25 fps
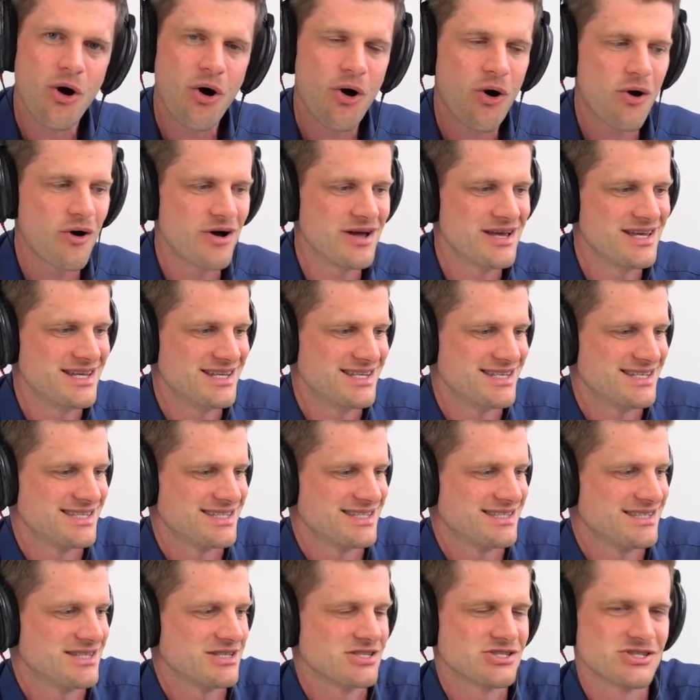or
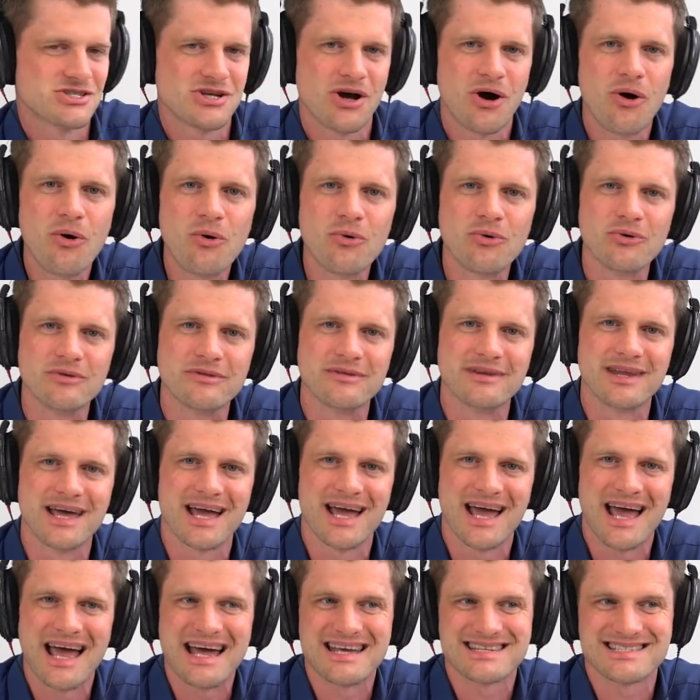is the tone
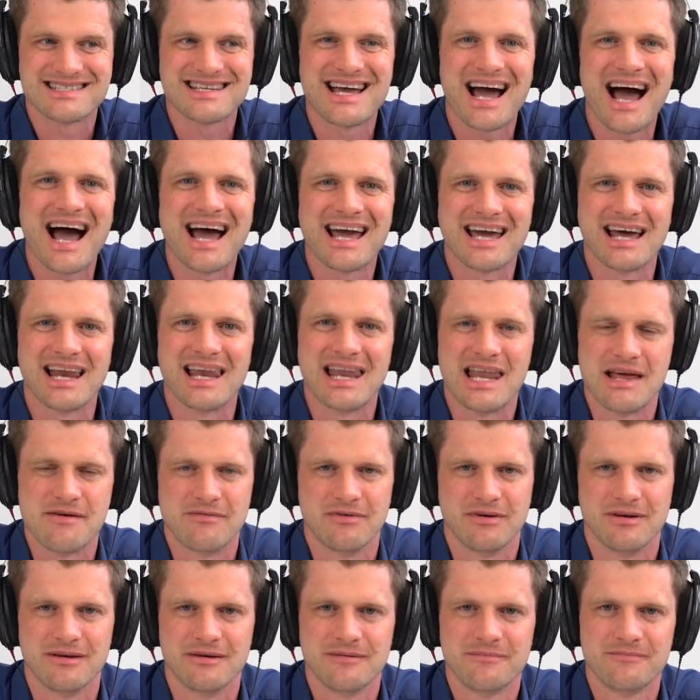has a higher
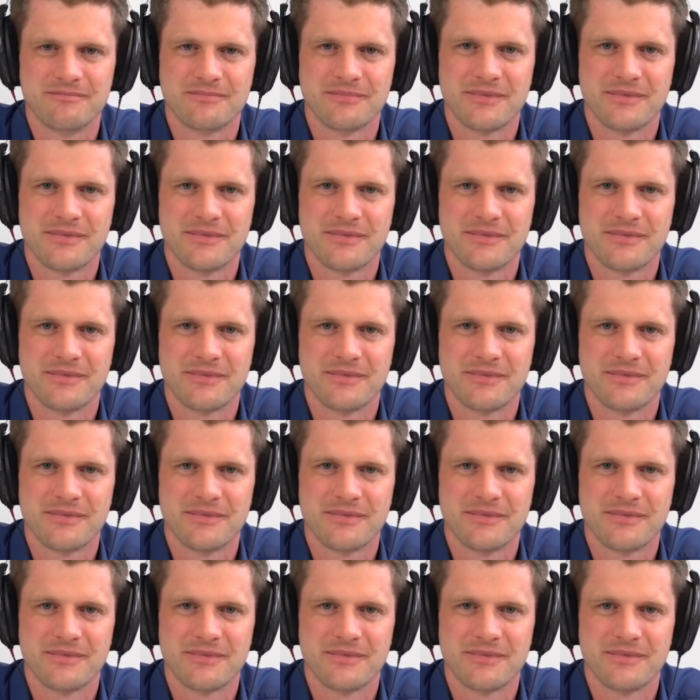level?